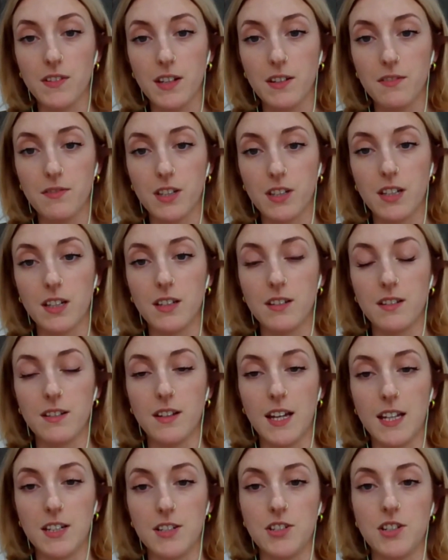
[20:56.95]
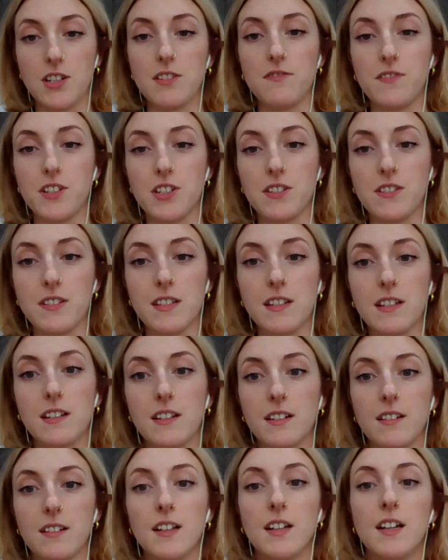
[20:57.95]
given that energy efficiency
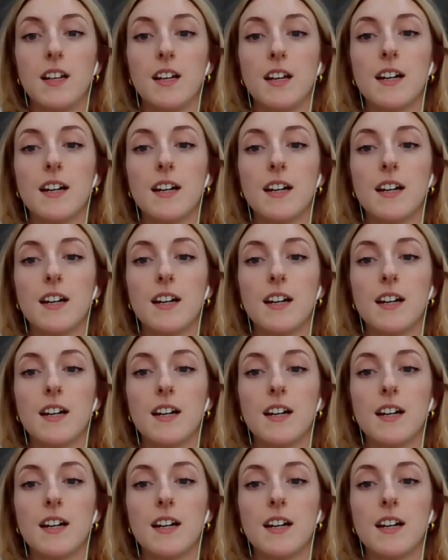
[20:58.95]
can